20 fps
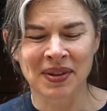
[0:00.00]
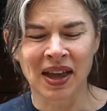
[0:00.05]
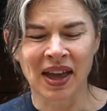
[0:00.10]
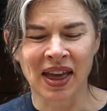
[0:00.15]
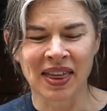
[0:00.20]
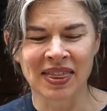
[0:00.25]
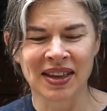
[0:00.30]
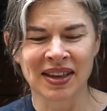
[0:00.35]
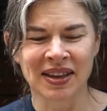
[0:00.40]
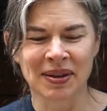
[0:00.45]

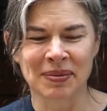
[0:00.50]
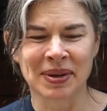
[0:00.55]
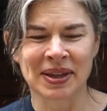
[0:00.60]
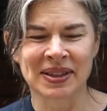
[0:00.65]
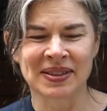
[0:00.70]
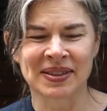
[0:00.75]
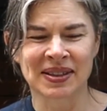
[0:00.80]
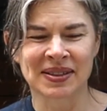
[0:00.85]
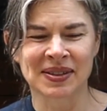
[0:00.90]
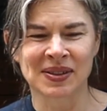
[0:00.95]
I think it
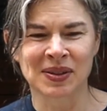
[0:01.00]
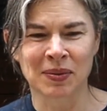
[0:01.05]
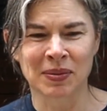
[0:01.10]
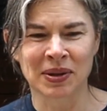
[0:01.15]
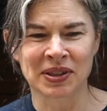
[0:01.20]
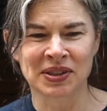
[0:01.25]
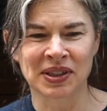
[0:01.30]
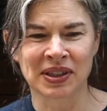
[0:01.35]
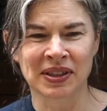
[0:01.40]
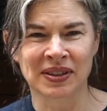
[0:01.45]
makes it so
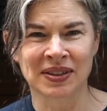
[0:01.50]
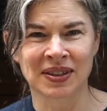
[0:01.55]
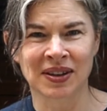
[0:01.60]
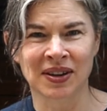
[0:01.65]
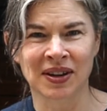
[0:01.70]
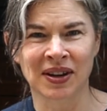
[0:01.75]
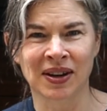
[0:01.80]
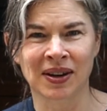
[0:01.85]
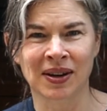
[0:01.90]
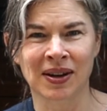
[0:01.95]
much
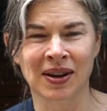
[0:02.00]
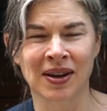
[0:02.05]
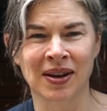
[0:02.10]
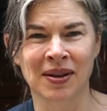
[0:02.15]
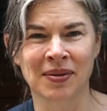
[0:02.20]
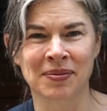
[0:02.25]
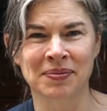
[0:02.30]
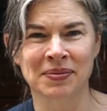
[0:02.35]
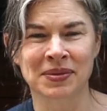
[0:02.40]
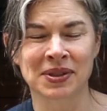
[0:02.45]
easier
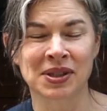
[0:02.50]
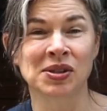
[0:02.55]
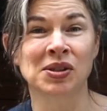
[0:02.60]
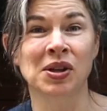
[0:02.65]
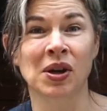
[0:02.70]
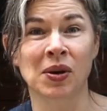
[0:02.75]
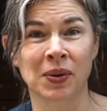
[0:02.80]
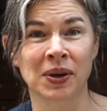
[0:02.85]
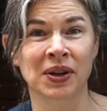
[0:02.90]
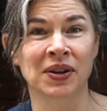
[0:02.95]
to
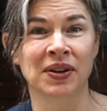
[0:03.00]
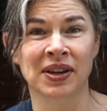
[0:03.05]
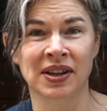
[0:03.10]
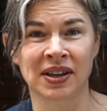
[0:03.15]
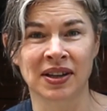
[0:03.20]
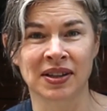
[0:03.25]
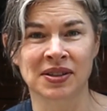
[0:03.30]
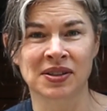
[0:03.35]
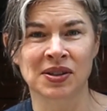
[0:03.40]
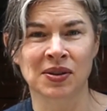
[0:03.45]
know what you're
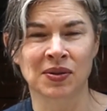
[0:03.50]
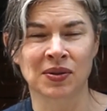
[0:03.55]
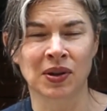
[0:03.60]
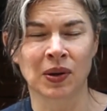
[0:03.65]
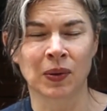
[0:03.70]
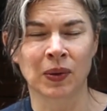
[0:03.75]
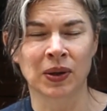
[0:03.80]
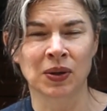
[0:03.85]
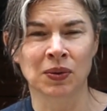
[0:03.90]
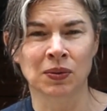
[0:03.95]
getting into and
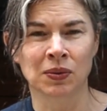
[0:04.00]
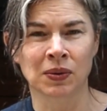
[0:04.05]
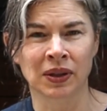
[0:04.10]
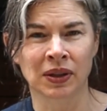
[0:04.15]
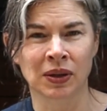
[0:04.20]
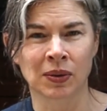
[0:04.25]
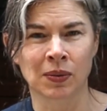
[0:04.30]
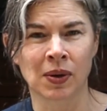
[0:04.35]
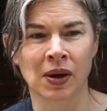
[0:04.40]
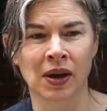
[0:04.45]
know what you
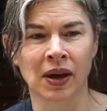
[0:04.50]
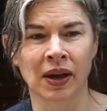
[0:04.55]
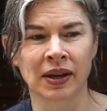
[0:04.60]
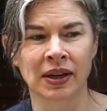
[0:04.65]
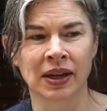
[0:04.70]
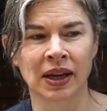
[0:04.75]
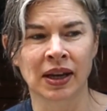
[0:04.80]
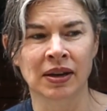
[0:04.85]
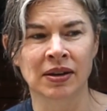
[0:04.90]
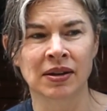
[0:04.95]
really want.
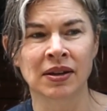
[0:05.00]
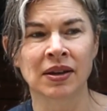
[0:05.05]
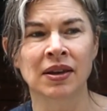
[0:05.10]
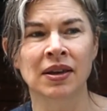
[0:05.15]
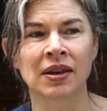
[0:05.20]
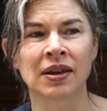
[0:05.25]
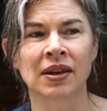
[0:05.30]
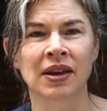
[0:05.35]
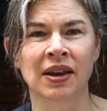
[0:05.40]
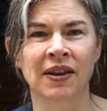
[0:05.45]
And
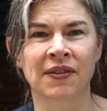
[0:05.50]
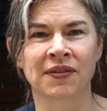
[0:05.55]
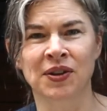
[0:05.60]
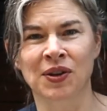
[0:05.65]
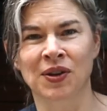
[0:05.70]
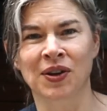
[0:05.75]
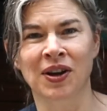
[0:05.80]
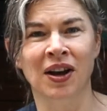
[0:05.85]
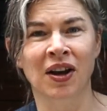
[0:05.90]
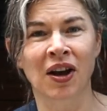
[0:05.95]
if
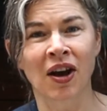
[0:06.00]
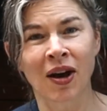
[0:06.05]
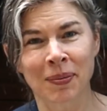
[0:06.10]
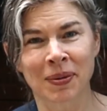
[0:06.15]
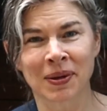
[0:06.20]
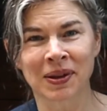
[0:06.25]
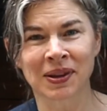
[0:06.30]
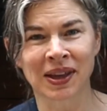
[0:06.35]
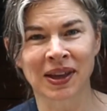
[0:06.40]
you're a couple